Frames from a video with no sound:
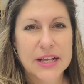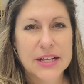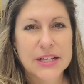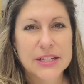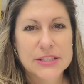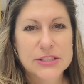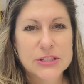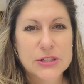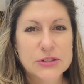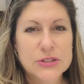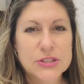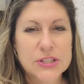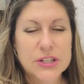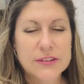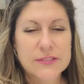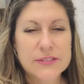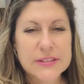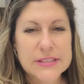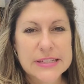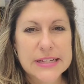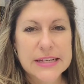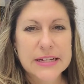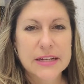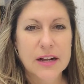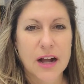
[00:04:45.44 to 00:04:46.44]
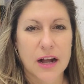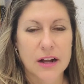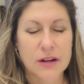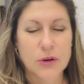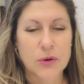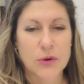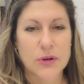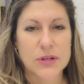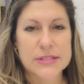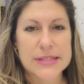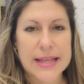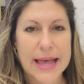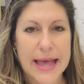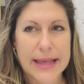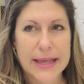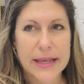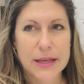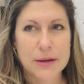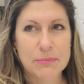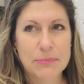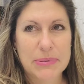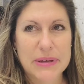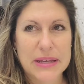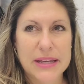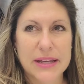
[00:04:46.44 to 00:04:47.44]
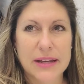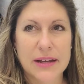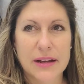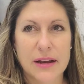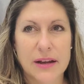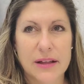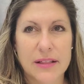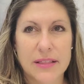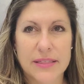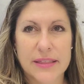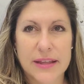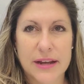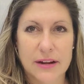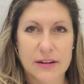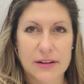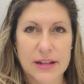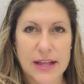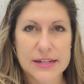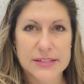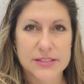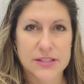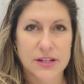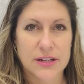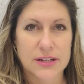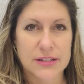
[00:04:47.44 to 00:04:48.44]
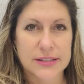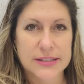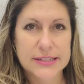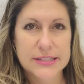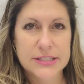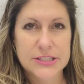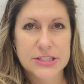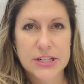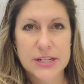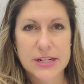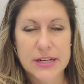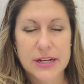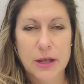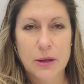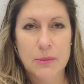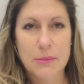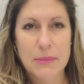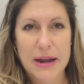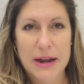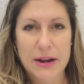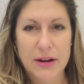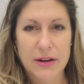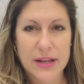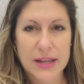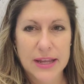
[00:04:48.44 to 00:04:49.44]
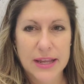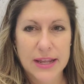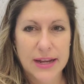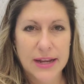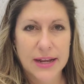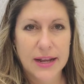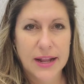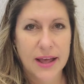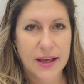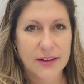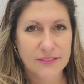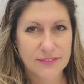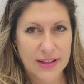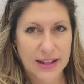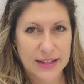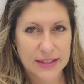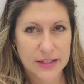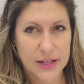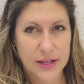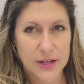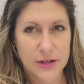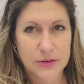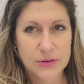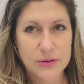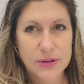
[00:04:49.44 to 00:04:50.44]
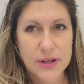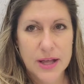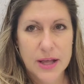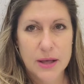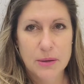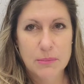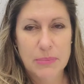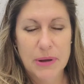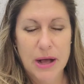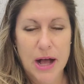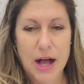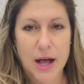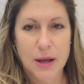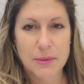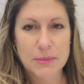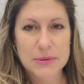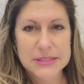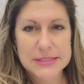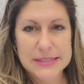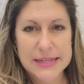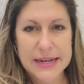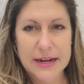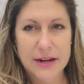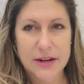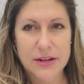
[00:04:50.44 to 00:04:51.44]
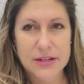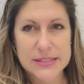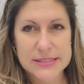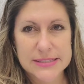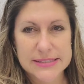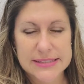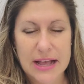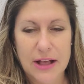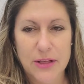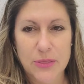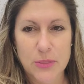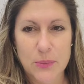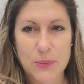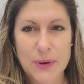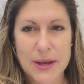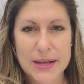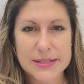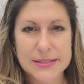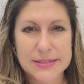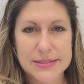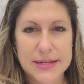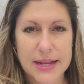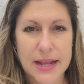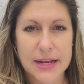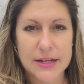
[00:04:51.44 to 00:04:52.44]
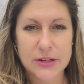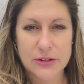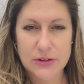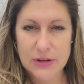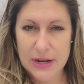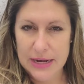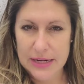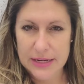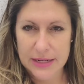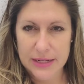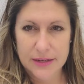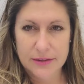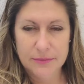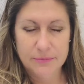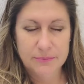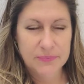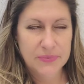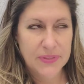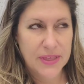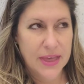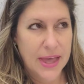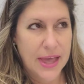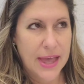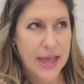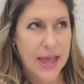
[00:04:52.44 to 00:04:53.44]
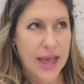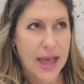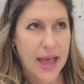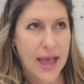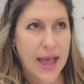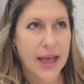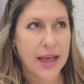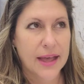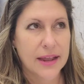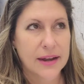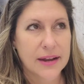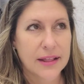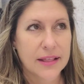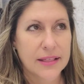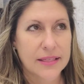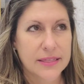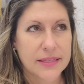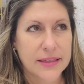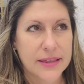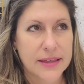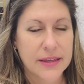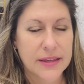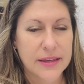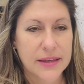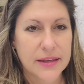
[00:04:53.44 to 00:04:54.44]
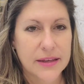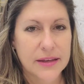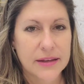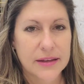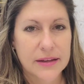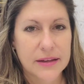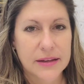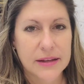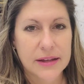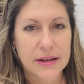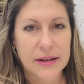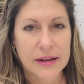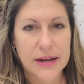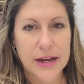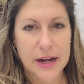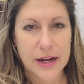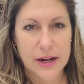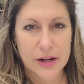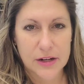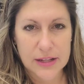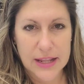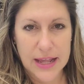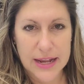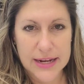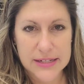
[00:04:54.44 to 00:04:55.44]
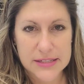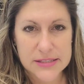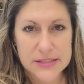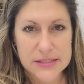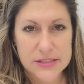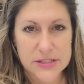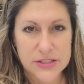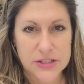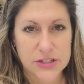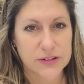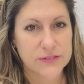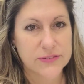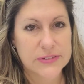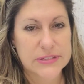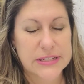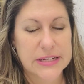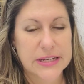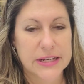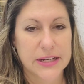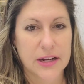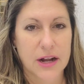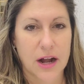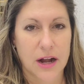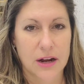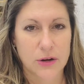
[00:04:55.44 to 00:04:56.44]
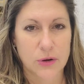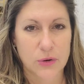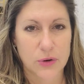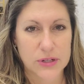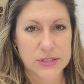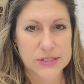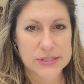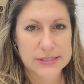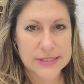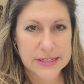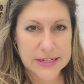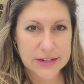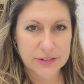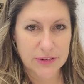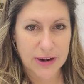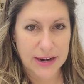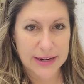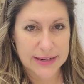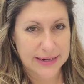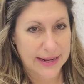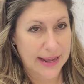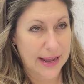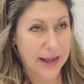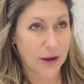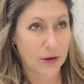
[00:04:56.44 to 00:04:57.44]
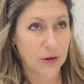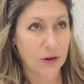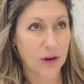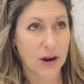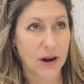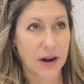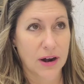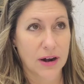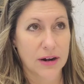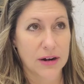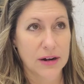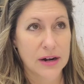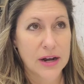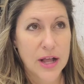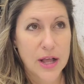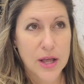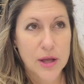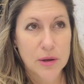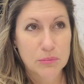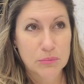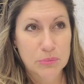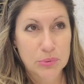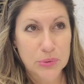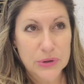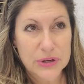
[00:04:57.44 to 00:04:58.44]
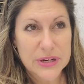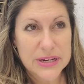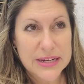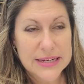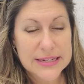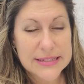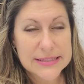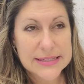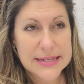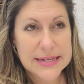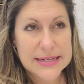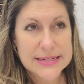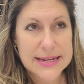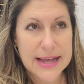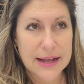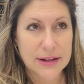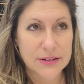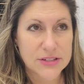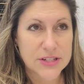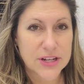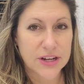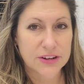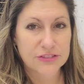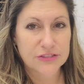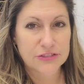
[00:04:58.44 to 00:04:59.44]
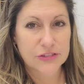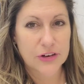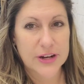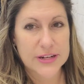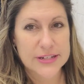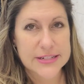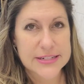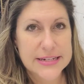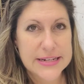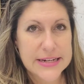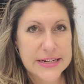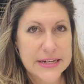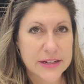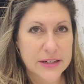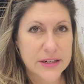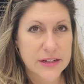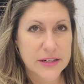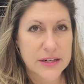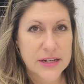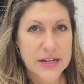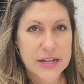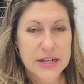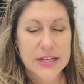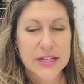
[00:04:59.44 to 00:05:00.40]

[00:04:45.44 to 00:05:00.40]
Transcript: So servicing concourse A and B, the airlines are Allegiant, American, Avelo, Bahamas Air, Southwest, and United. And the airlines servicing concourse C right now are Breeze, Delta, Frontier,